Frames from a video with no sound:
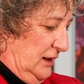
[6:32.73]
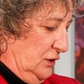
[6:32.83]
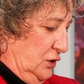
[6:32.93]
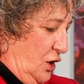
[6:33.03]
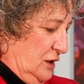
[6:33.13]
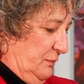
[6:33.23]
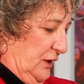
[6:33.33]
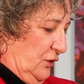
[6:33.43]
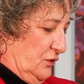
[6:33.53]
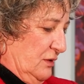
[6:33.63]

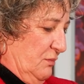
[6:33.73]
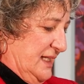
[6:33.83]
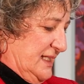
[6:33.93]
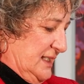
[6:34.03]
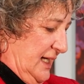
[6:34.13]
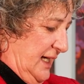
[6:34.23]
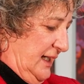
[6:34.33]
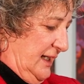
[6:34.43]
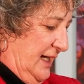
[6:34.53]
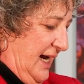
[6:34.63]
Longbeard, my
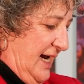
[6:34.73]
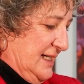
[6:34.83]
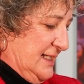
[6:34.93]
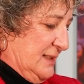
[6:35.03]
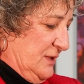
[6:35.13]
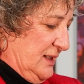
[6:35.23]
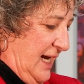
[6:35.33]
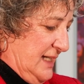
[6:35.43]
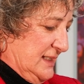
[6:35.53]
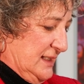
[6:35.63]
sleigh,
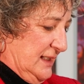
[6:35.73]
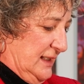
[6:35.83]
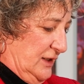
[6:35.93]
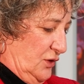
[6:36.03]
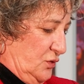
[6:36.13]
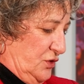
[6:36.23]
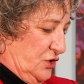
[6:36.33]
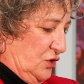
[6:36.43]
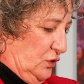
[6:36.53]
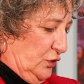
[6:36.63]
Aslan and those
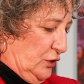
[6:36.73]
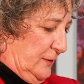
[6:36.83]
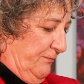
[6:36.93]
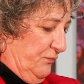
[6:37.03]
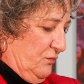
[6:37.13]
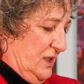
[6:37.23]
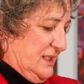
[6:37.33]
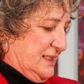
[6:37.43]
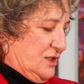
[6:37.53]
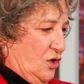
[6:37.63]
children
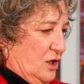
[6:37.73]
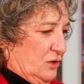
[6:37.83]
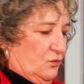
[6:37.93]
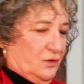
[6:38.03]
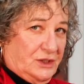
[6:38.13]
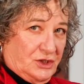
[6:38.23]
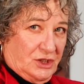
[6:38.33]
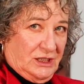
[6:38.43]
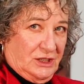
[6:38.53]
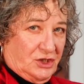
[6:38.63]
must not
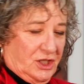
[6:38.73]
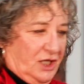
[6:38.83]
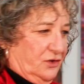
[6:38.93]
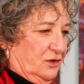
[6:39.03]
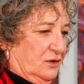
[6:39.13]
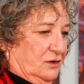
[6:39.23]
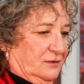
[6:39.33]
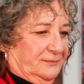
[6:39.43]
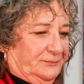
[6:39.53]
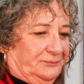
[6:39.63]
reach each other.